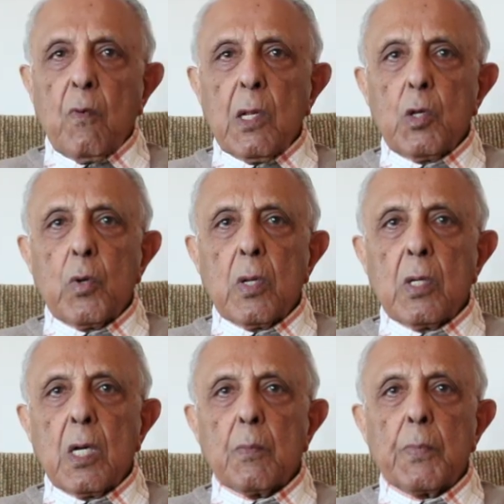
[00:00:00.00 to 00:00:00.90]
Well, you're
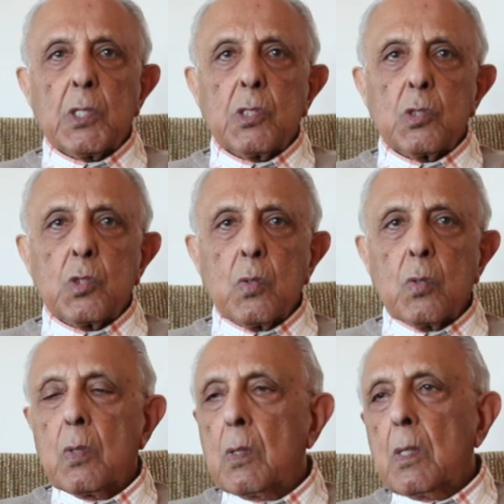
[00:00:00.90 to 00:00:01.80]
a young person,
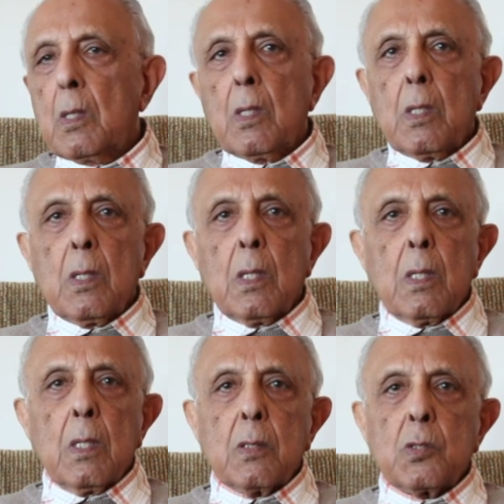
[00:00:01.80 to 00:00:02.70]
so
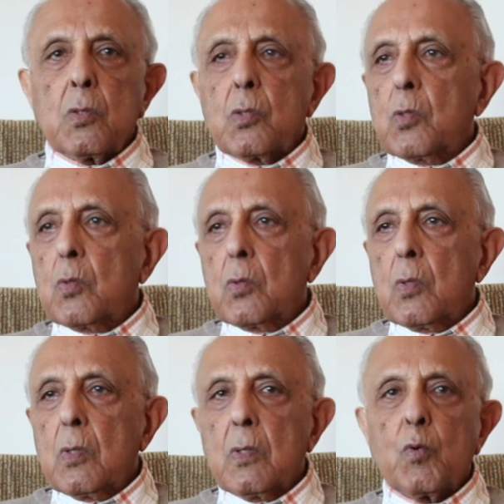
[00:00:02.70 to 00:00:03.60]
you're
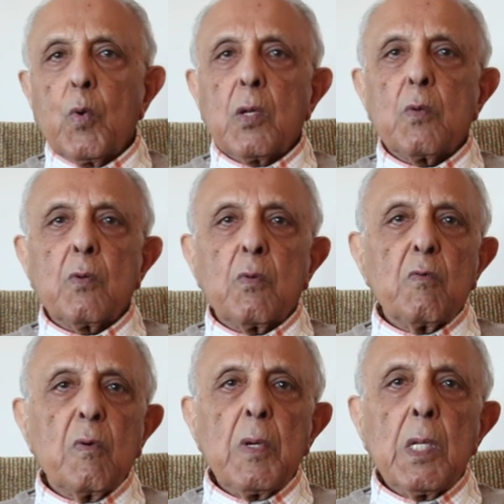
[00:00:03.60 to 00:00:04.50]
quite
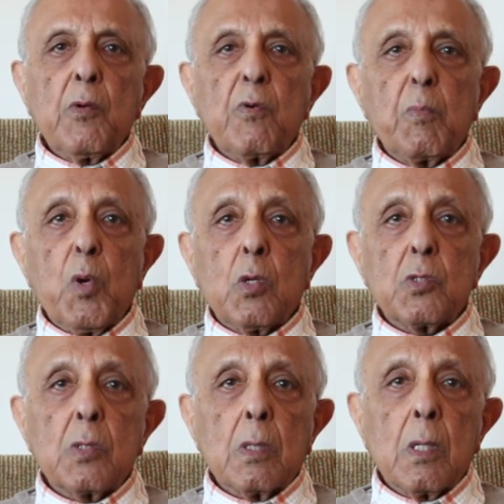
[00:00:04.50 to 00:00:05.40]
familiar with
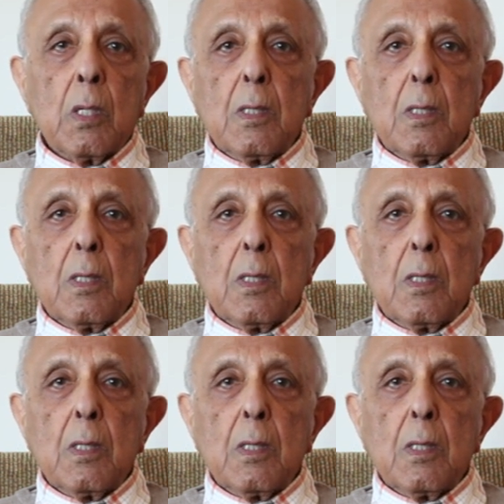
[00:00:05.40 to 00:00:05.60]
Beyonce.